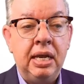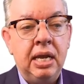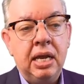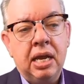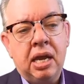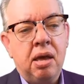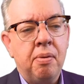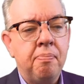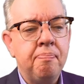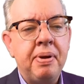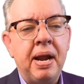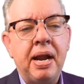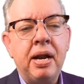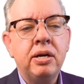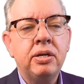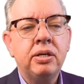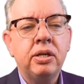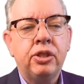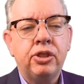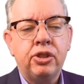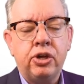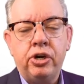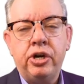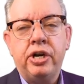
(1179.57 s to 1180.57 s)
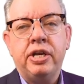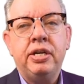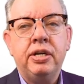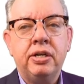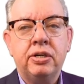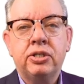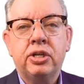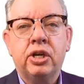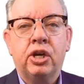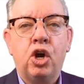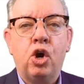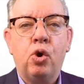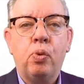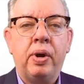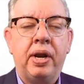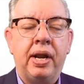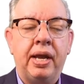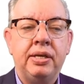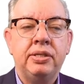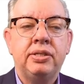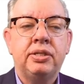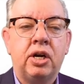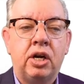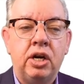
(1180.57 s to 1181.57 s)
Compared to 30 years ago when I
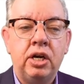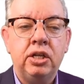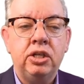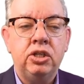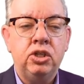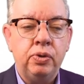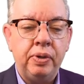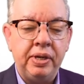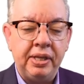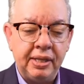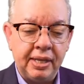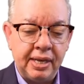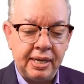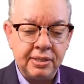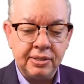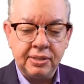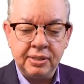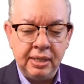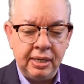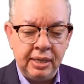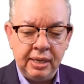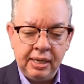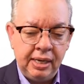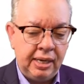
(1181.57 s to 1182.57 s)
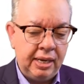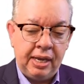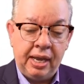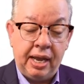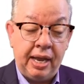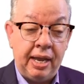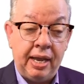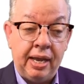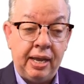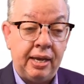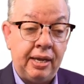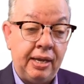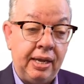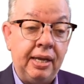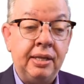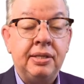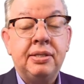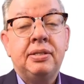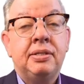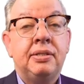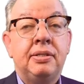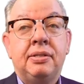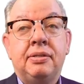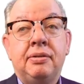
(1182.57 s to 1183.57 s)
started doing this,
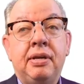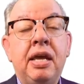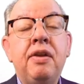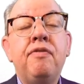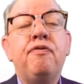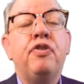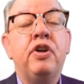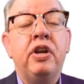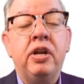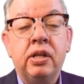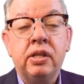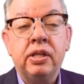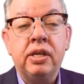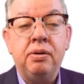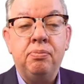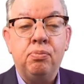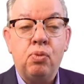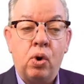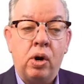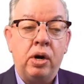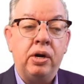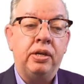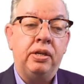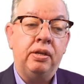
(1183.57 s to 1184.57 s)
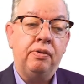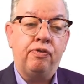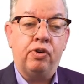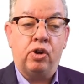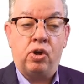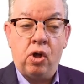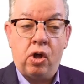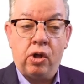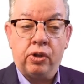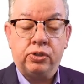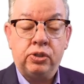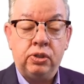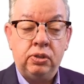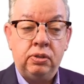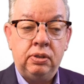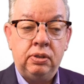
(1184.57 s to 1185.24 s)
it's infinitely more difficult.